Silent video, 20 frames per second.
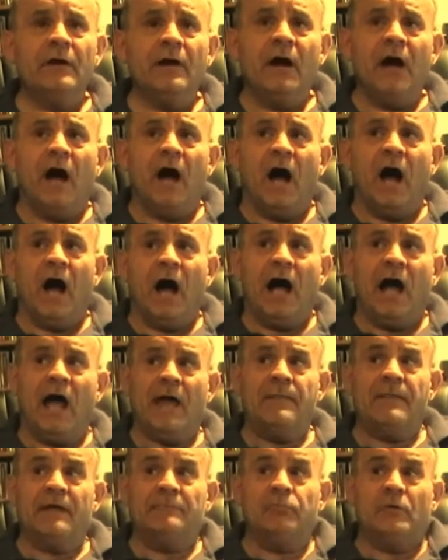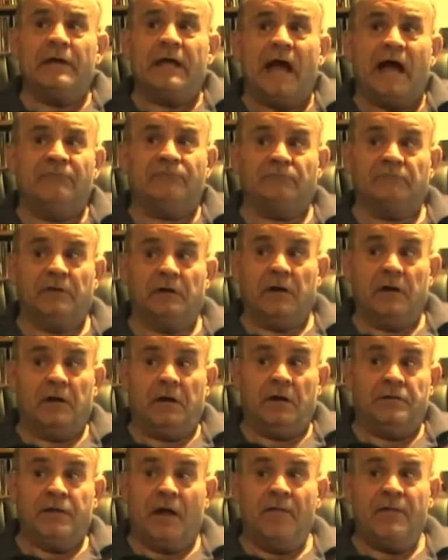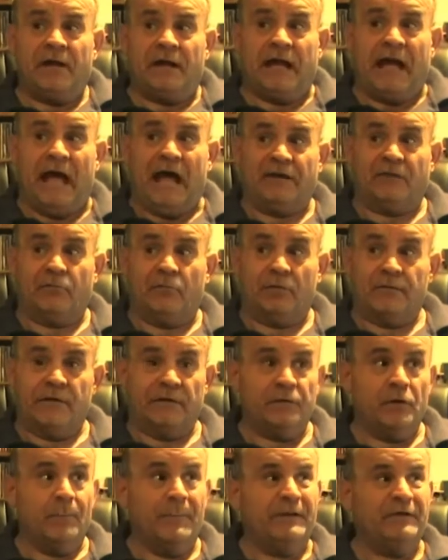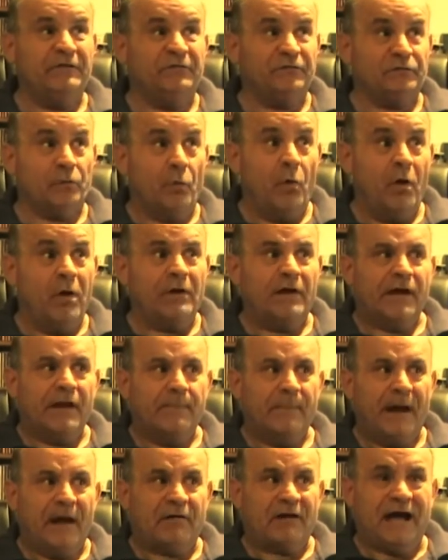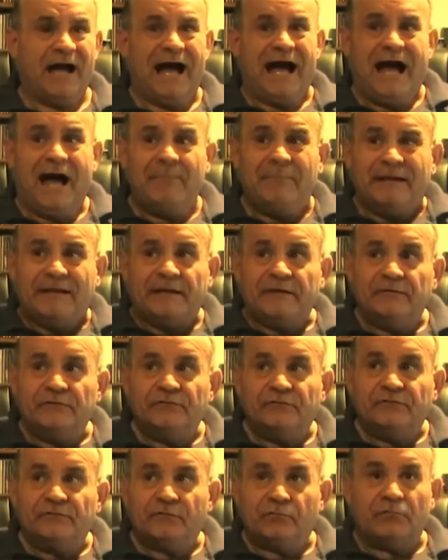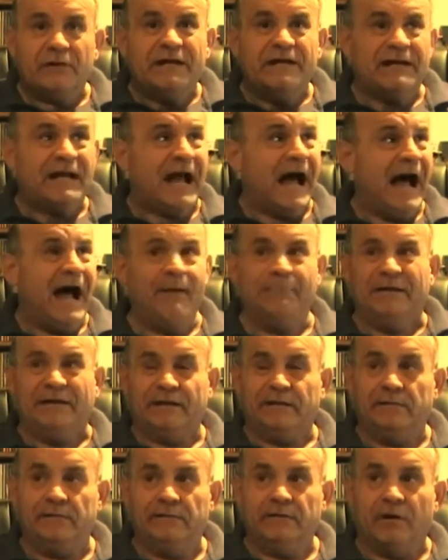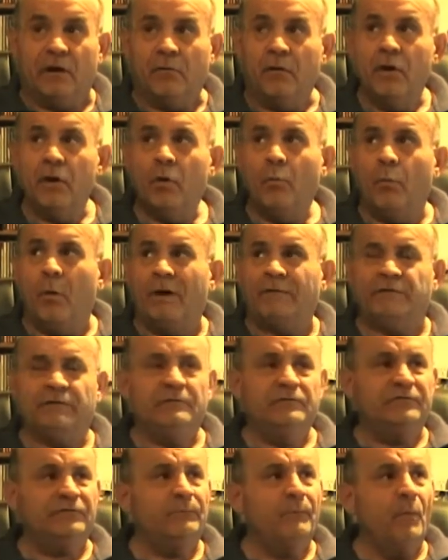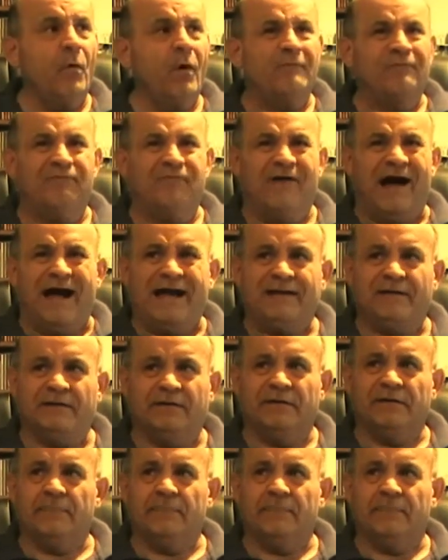And then we have another category that nobody's talking about, comedies, screen comedy. You know, what's more vital and